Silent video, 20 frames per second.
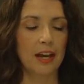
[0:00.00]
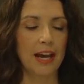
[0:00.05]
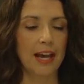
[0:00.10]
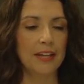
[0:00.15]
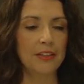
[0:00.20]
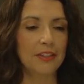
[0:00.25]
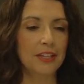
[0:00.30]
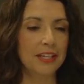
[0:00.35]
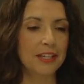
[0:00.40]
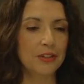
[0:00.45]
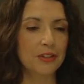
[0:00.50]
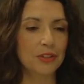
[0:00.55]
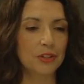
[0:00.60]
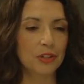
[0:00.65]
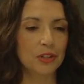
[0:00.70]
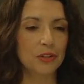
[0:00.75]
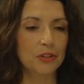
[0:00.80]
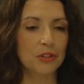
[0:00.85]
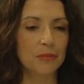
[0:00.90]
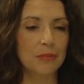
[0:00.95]
I think it's
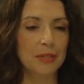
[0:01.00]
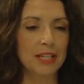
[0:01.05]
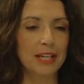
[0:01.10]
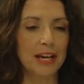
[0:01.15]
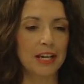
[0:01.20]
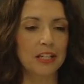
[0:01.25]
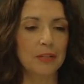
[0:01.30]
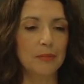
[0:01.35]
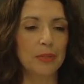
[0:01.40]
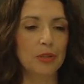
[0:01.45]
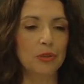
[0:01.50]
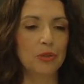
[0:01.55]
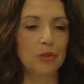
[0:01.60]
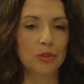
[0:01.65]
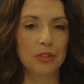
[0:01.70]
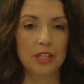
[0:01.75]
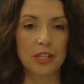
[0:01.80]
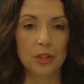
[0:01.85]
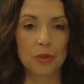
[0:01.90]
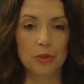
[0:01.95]
good to meet on a
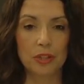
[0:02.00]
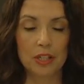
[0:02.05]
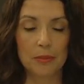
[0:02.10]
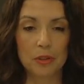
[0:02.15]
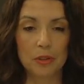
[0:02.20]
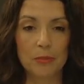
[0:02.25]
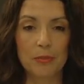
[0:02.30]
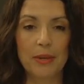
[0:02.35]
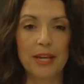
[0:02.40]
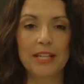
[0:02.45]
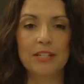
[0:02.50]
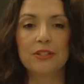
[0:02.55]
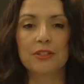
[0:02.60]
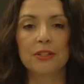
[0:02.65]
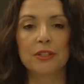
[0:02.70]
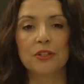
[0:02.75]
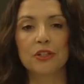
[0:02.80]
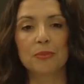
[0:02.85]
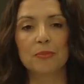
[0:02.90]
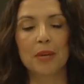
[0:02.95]
mutually agreeable
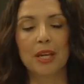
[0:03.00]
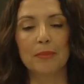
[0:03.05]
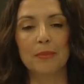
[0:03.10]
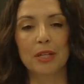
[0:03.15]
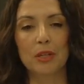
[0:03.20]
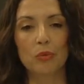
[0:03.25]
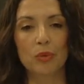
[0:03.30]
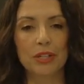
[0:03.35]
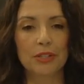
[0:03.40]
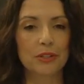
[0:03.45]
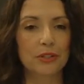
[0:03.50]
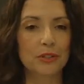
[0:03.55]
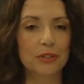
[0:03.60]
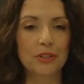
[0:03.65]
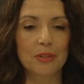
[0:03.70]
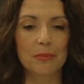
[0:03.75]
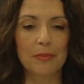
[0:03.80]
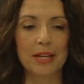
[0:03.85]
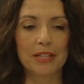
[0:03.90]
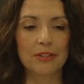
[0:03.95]
basis, maybe once a
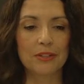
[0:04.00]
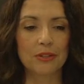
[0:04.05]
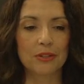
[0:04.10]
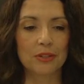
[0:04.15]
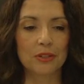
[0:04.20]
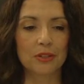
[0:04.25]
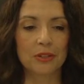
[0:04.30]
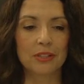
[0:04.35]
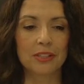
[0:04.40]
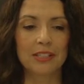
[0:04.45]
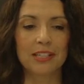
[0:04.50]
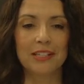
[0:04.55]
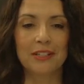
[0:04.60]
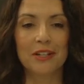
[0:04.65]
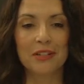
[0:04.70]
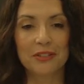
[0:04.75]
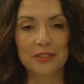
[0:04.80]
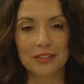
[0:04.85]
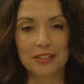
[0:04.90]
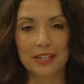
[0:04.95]
semester. It
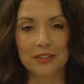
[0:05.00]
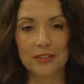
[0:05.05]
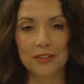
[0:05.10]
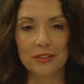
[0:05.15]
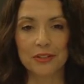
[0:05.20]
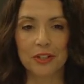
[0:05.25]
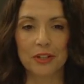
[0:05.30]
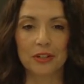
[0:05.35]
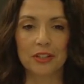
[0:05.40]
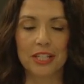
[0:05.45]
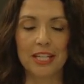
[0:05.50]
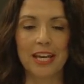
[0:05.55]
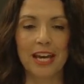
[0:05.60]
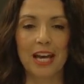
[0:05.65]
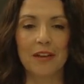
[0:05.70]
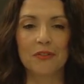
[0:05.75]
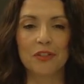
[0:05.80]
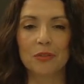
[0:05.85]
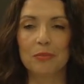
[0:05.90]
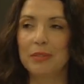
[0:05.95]
doesn't necessarily
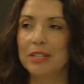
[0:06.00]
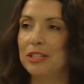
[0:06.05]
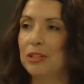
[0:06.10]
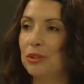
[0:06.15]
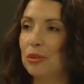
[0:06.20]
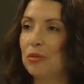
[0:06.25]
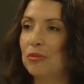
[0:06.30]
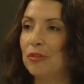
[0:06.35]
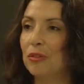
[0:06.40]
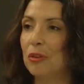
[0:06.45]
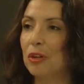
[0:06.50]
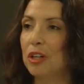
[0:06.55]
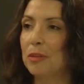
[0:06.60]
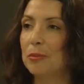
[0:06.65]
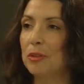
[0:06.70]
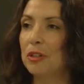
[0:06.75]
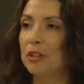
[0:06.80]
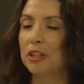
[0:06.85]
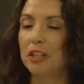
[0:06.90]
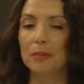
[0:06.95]
have to be too
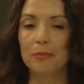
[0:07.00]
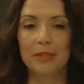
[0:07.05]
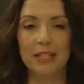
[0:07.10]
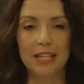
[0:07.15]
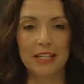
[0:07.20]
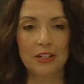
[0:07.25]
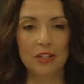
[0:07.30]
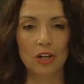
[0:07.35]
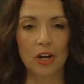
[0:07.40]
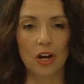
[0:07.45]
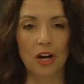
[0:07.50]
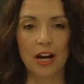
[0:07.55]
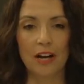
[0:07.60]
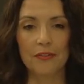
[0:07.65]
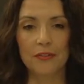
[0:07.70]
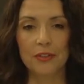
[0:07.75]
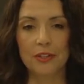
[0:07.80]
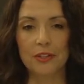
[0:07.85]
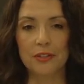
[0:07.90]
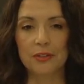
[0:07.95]
formal. It could be in your
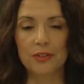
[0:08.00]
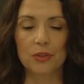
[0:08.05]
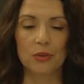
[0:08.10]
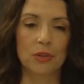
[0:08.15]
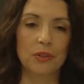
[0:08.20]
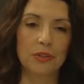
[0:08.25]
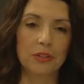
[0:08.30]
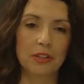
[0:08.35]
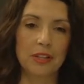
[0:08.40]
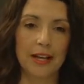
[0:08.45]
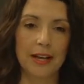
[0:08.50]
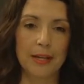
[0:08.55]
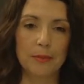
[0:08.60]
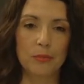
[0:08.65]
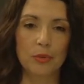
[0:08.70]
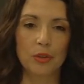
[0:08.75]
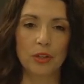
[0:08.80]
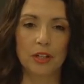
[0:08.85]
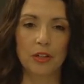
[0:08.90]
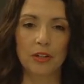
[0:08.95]
office or in the
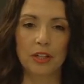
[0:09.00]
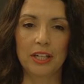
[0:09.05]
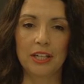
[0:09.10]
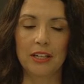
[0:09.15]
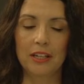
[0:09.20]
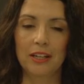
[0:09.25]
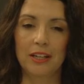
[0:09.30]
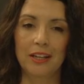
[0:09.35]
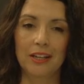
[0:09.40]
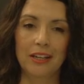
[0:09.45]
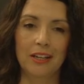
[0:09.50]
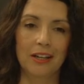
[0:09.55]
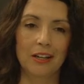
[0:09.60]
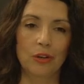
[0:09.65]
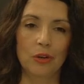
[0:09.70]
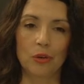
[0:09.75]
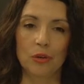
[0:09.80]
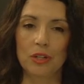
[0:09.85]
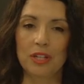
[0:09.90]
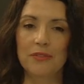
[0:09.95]
library
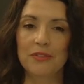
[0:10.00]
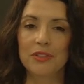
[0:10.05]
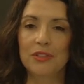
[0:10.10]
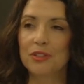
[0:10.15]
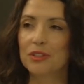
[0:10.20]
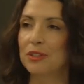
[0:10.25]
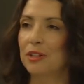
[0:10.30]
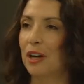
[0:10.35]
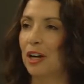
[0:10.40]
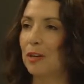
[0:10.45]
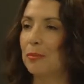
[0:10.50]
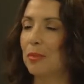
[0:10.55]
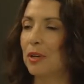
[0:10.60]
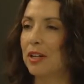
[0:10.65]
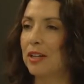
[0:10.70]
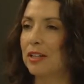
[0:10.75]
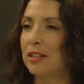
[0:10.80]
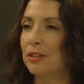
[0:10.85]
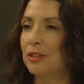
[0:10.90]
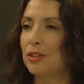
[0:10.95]
or even
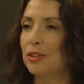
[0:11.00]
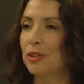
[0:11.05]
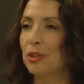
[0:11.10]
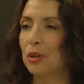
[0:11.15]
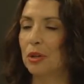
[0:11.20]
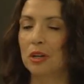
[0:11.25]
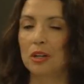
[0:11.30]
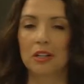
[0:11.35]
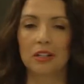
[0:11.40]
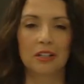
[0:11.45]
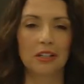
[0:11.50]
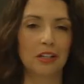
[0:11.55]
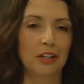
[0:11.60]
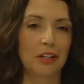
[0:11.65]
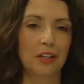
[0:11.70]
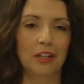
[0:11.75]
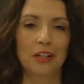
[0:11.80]
Starbucks, or